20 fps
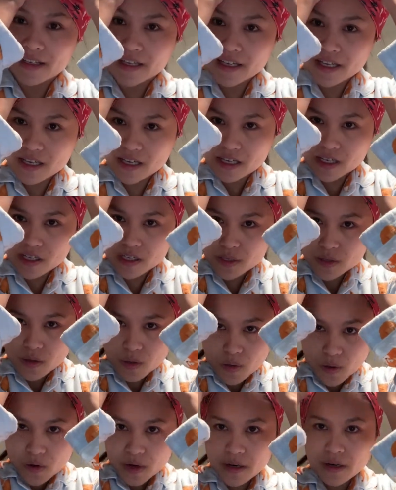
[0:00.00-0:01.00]
this
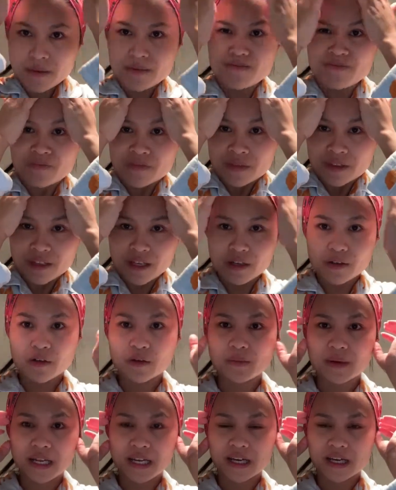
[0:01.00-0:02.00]
or the
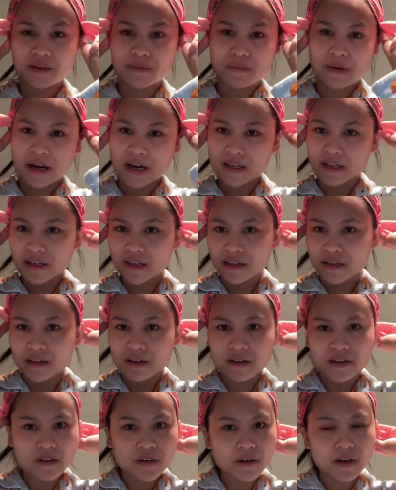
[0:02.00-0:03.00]
normal headband, and
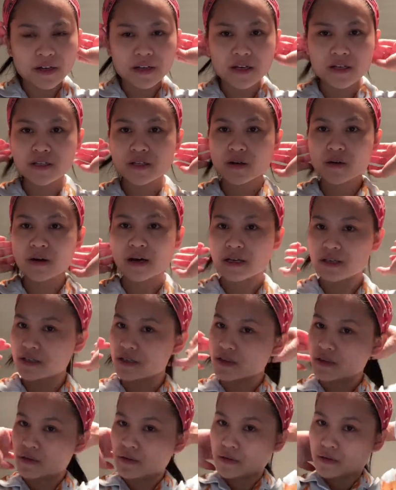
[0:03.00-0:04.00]
then you can, as long as
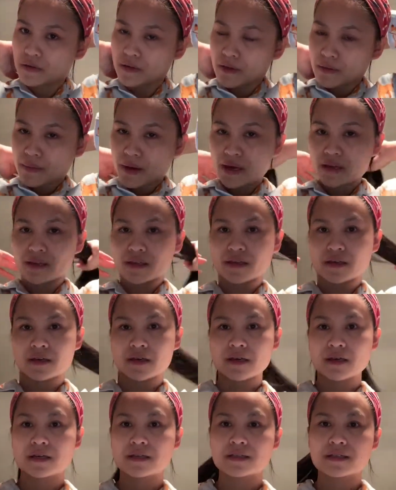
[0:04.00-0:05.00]
you know, the main thing
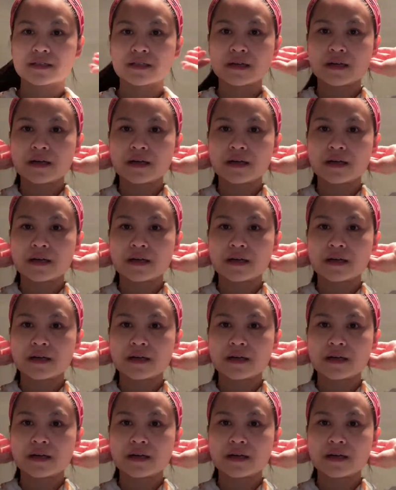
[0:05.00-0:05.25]
is